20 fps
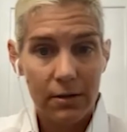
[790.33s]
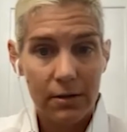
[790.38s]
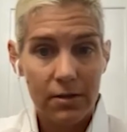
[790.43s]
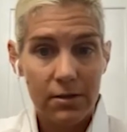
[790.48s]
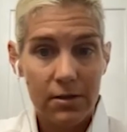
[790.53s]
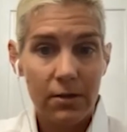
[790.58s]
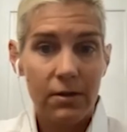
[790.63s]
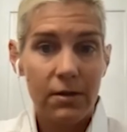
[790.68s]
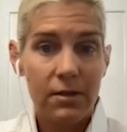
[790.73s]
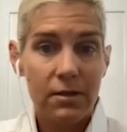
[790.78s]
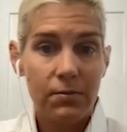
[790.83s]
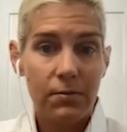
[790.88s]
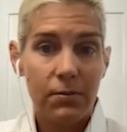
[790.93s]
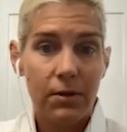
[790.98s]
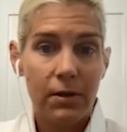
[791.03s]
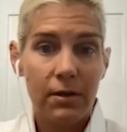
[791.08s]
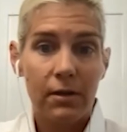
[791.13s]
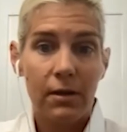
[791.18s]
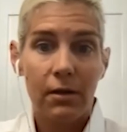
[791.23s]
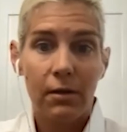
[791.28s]
So at this
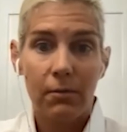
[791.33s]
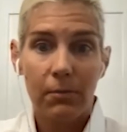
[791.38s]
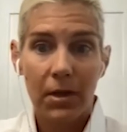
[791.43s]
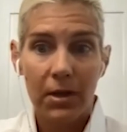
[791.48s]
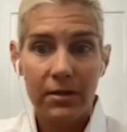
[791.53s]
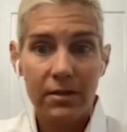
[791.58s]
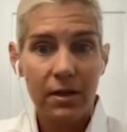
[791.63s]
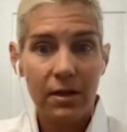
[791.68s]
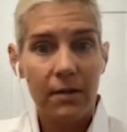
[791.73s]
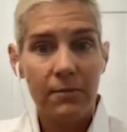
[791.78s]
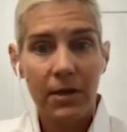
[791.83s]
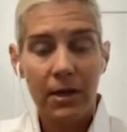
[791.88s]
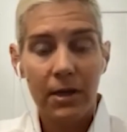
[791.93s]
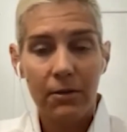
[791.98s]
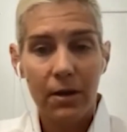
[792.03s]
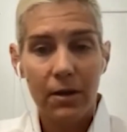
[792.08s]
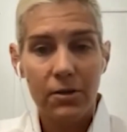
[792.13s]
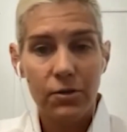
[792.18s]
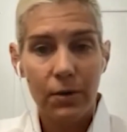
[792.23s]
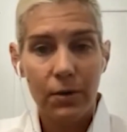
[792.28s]
point, by the time I
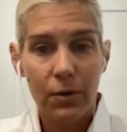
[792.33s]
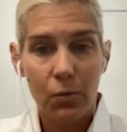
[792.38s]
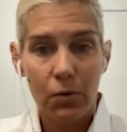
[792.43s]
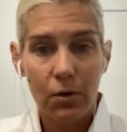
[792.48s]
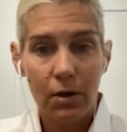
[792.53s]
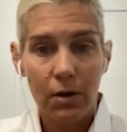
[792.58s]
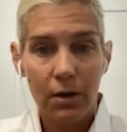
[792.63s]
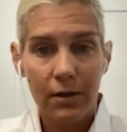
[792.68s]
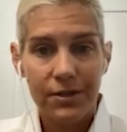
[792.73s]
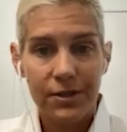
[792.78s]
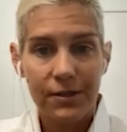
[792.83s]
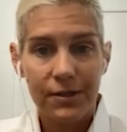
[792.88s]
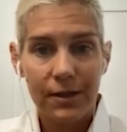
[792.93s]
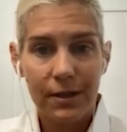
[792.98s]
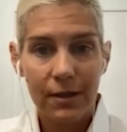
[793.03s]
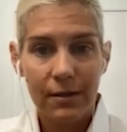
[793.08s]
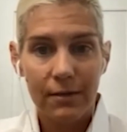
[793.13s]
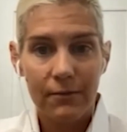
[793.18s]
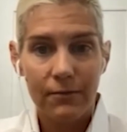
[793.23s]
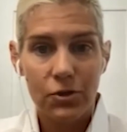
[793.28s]
graduate War College at the
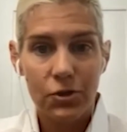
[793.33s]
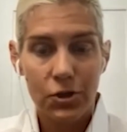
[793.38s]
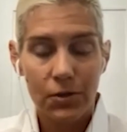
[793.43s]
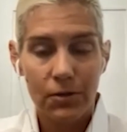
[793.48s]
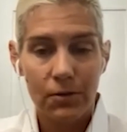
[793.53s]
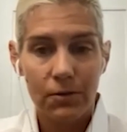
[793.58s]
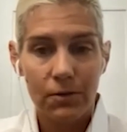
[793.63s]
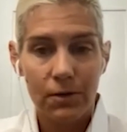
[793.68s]
end of June,